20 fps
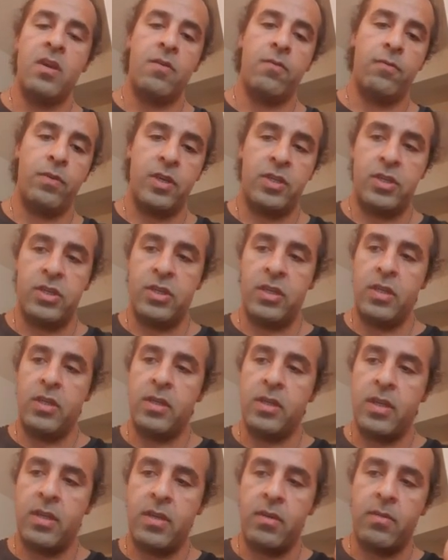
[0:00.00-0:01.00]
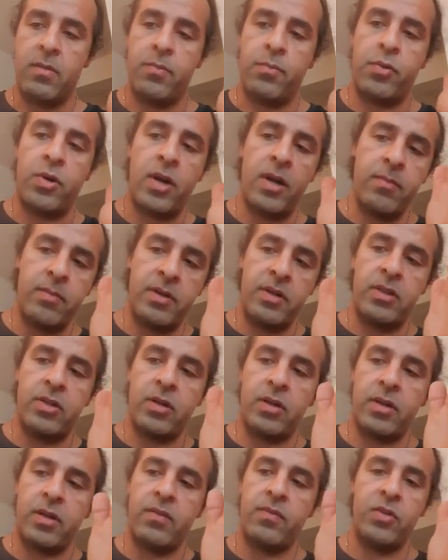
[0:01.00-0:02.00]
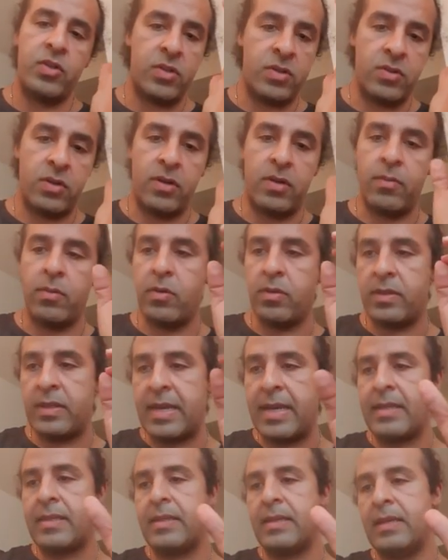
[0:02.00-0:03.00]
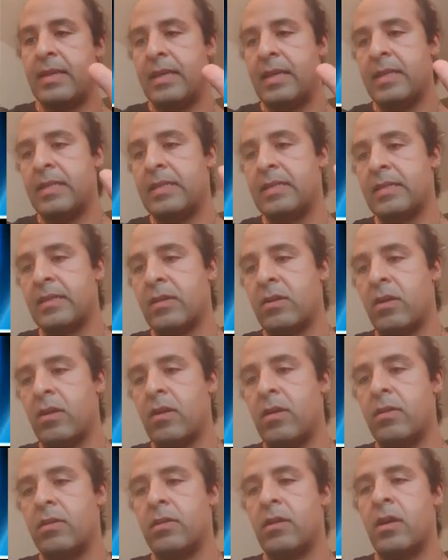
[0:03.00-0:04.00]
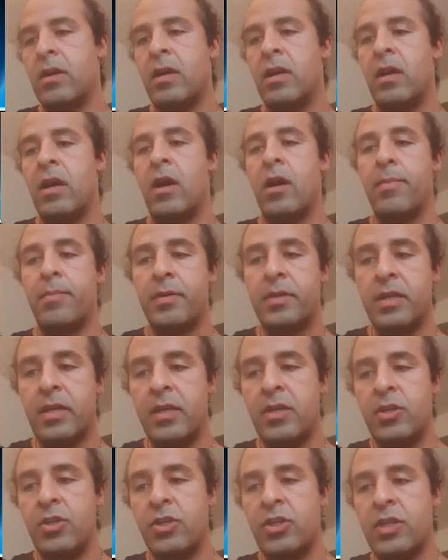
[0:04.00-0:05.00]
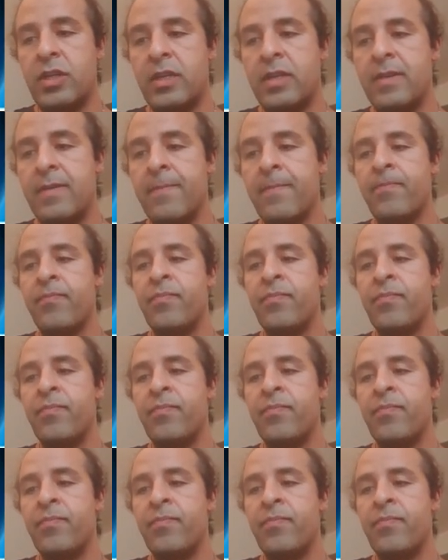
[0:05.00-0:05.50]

which in the primary target we just talked about, that is called hypertension,